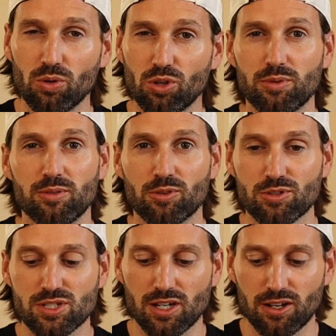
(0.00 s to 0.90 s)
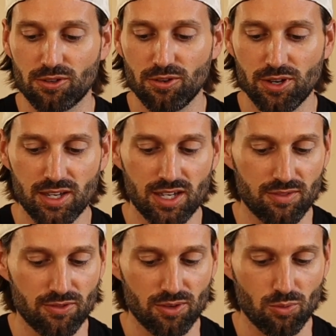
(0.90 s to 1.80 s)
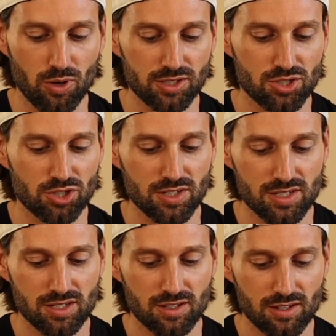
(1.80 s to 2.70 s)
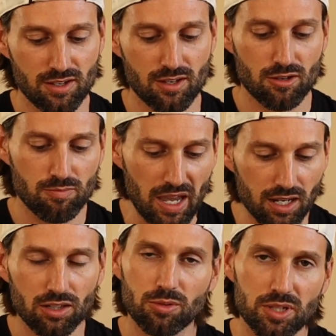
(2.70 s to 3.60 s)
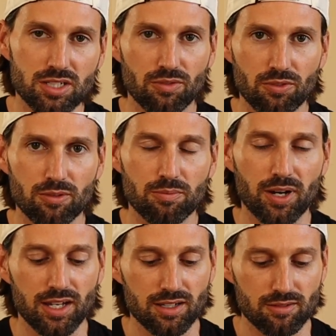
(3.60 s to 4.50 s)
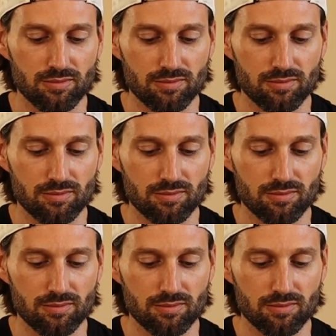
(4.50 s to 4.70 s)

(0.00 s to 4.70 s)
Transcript: a little bit more subtle if it was just make it a little bit different by